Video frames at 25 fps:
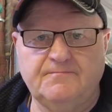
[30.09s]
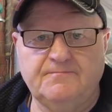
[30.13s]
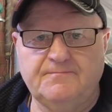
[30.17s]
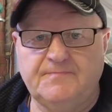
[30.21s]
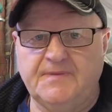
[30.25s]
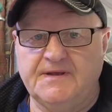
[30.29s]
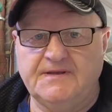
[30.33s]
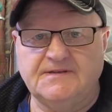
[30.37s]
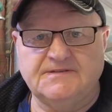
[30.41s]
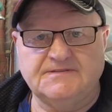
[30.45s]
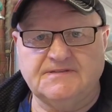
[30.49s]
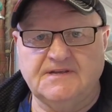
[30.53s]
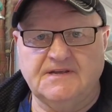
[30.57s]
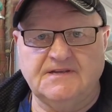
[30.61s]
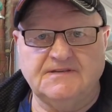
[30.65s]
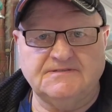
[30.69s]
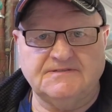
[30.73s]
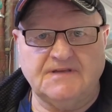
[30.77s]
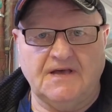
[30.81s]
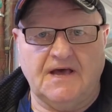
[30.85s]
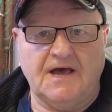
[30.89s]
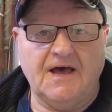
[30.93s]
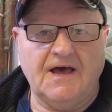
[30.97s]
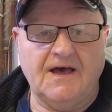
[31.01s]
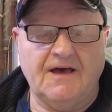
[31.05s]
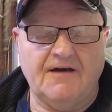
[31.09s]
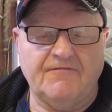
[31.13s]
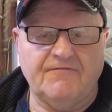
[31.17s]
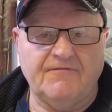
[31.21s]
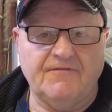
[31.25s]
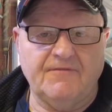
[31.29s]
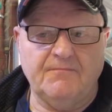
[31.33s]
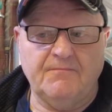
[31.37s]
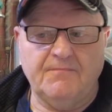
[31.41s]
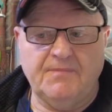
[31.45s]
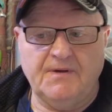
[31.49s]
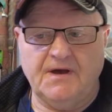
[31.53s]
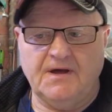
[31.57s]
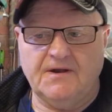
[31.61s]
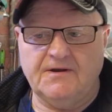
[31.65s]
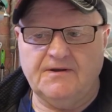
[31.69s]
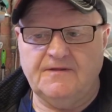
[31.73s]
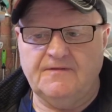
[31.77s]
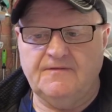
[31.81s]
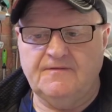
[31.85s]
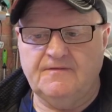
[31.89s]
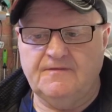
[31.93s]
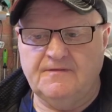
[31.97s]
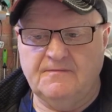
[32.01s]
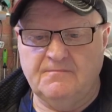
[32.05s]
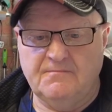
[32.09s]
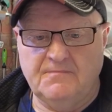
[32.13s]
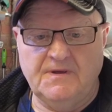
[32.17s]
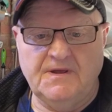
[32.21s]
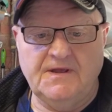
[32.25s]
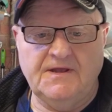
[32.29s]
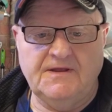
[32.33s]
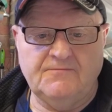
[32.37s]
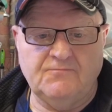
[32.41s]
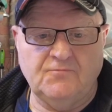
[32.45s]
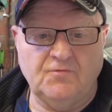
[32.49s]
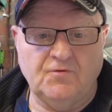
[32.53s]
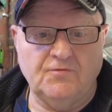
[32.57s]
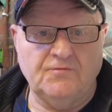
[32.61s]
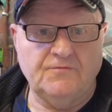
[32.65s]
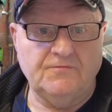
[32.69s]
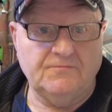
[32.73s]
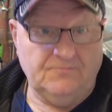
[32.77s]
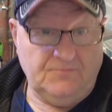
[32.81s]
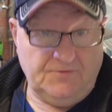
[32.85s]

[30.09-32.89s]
PCs that I have, barring the main one,